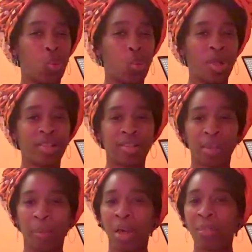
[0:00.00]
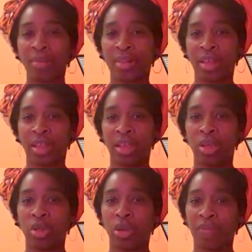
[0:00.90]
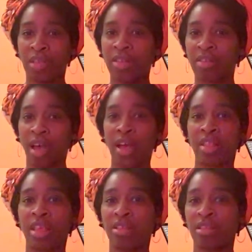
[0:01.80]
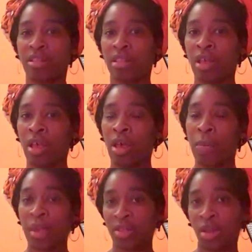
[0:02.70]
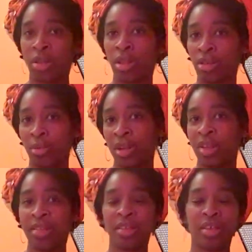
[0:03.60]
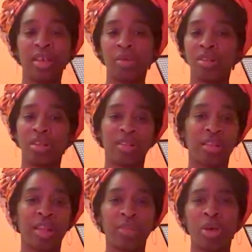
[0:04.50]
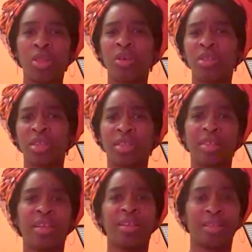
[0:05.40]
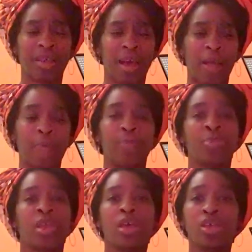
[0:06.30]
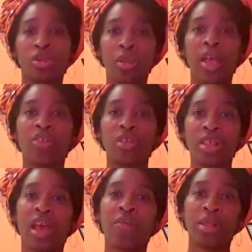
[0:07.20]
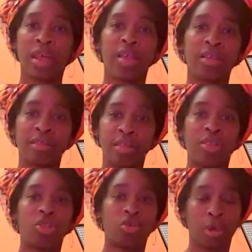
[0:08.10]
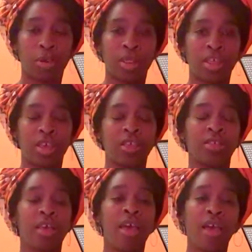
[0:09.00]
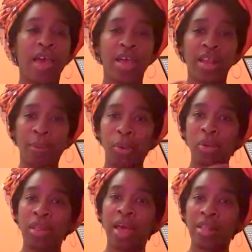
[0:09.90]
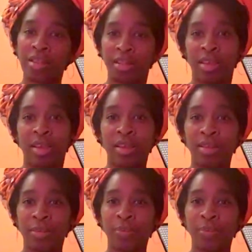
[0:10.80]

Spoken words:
what's the bumps in it? If this is cotton that makes our clothes, what is it? And he was just telling me, oh, those are the seeds in the cotton. So naturally, I related seeds to growing things. And I pulled out the seeds.